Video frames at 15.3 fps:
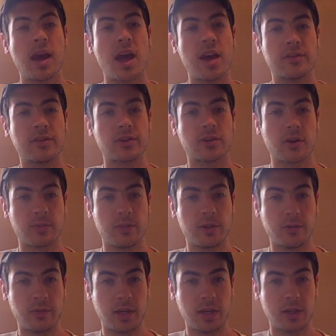F sharp
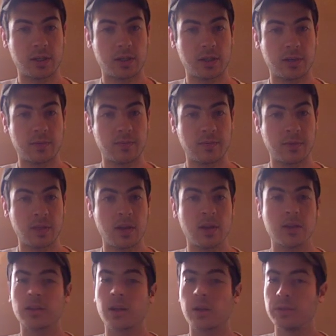diminished.
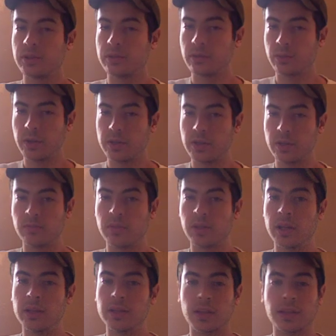There's a couple different ways you can
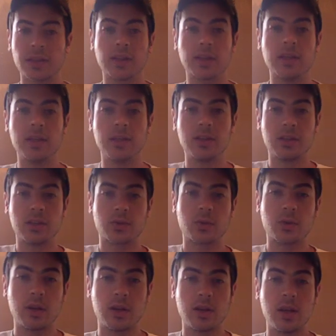play this. I think the easiest
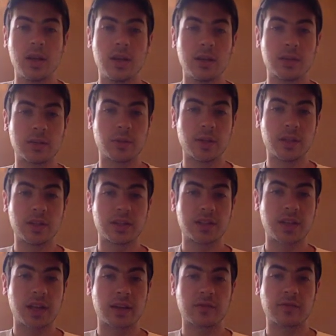one is to play the
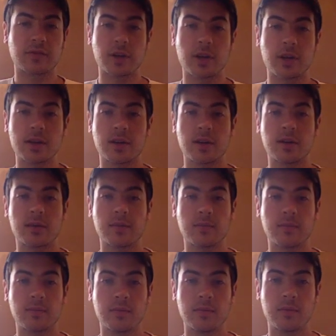second fret
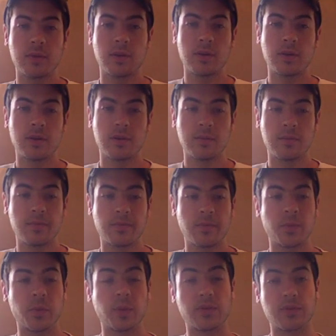
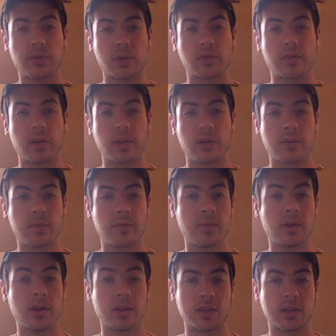with the first finger
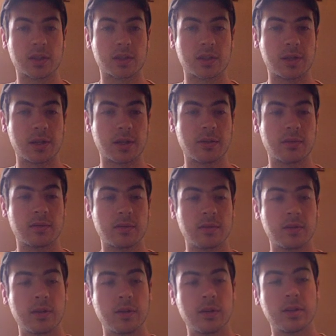on the sixth string,
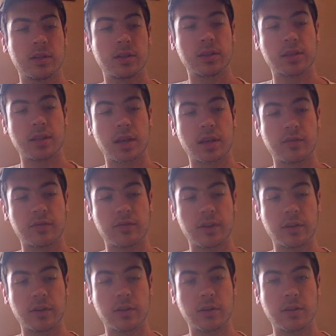second
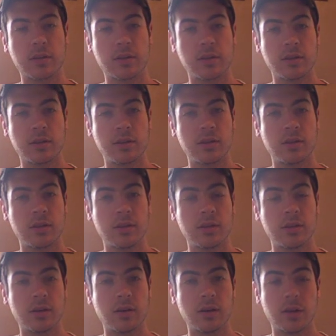finger
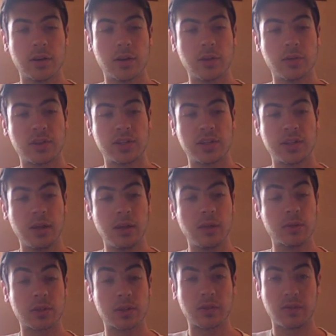on the note C,
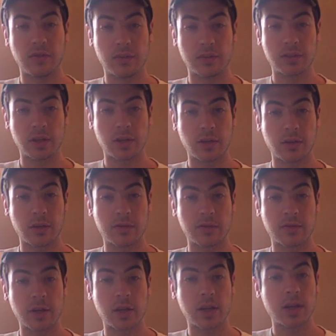which is the fifth string, third
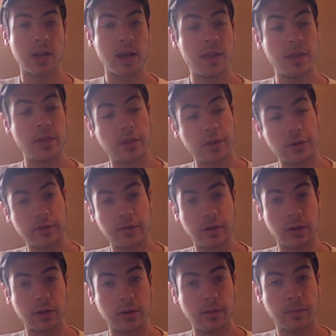fret, and then third
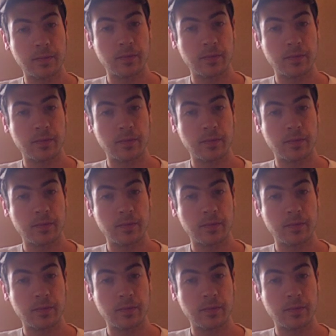finger,